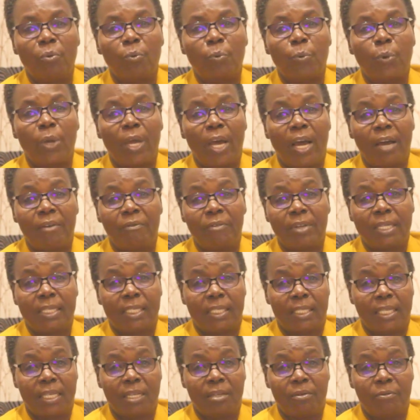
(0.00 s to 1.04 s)
We haven't
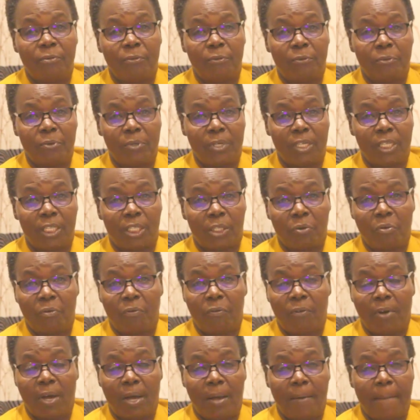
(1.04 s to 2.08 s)
seen food so
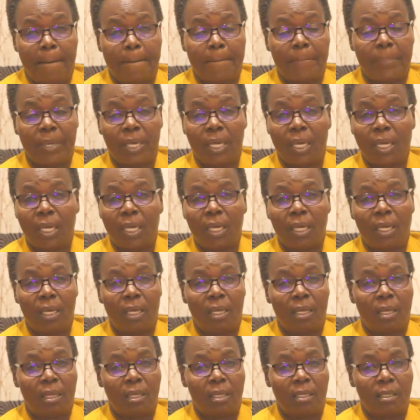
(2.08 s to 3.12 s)
far being
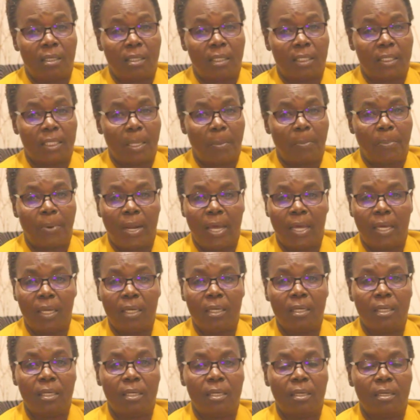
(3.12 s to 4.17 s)

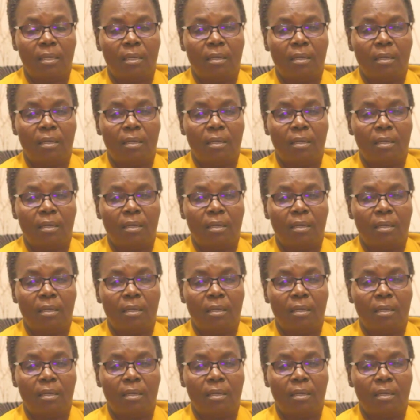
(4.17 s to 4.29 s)
supplied,